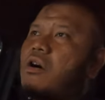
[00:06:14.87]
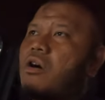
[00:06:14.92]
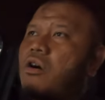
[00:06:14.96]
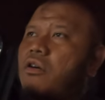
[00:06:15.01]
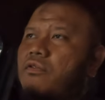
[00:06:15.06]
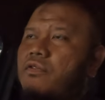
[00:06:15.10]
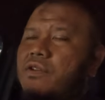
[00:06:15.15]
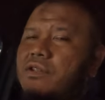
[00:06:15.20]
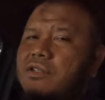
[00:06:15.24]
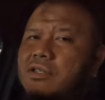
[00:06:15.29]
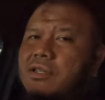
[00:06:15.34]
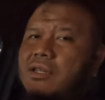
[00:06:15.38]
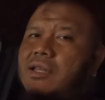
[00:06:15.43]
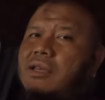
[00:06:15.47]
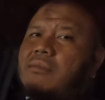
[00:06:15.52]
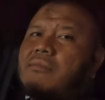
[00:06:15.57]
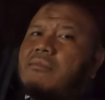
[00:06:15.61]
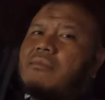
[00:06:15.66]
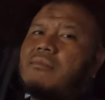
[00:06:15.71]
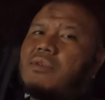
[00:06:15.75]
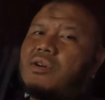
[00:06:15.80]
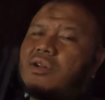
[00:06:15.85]

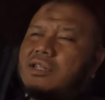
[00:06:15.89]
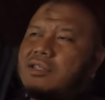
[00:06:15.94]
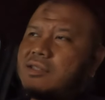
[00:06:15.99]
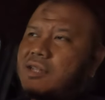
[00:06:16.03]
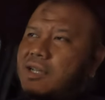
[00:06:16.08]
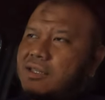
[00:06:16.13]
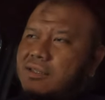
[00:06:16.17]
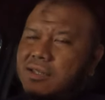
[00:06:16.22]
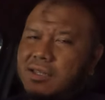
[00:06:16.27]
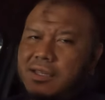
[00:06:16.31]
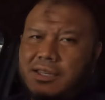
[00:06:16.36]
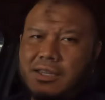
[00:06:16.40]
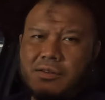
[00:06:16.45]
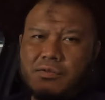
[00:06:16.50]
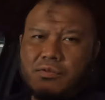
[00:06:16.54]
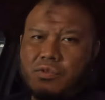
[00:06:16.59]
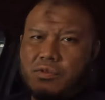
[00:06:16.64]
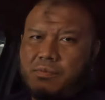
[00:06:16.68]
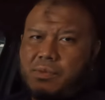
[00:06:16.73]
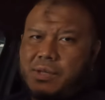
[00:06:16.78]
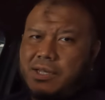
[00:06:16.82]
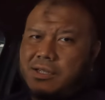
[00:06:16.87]
Obviously, monetizing it
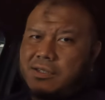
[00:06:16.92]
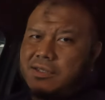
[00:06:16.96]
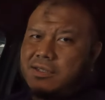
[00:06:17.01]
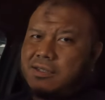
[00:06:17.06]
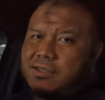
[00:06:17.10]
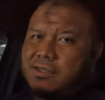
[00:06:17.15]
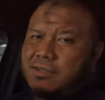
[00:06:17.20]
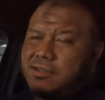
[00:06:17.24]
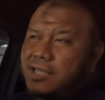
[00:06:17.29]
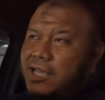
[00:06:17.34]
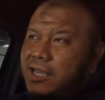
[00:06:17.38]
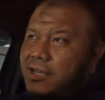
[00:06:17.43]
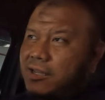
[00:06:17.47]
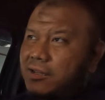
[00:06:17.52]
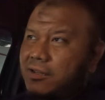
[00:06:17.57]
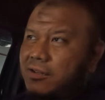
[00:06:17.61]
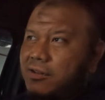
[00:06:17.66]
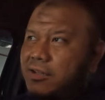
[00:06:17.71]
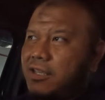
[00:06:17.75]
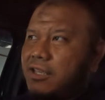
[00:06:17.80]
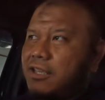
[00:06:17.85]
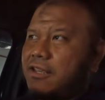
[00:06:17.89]
would be a
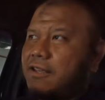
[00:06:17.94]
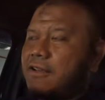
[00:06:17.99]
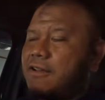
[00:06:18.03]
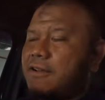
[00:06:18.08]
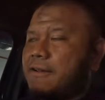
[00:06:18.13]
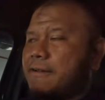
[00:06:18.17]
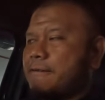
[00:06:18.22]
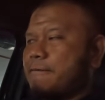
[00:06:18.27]
secondary